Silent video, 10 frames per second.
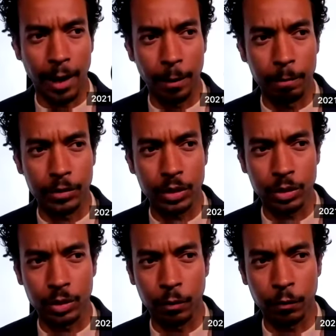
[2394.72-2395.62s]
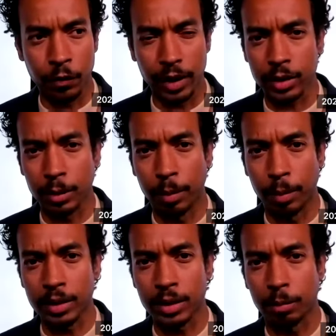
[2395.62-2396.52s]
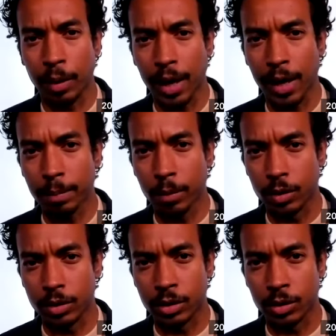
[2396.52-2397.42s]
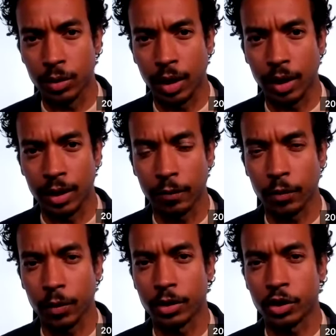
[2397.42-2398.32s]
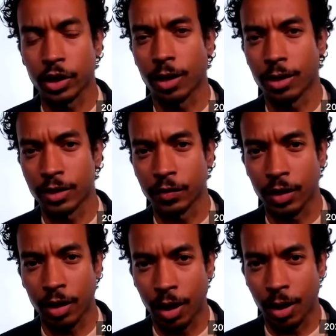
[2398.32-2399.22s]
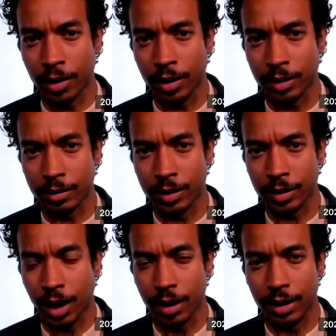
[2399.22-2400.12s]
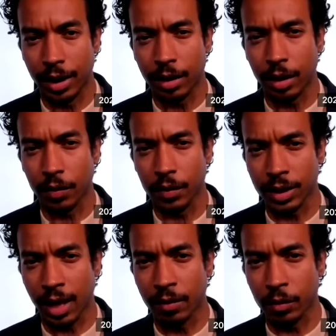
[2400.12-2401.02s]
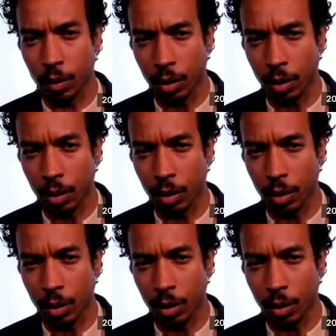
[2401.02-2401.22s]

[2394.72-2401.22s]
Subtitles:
to fix a busted pipe or to give her a charge if her car had gone dead on the side of the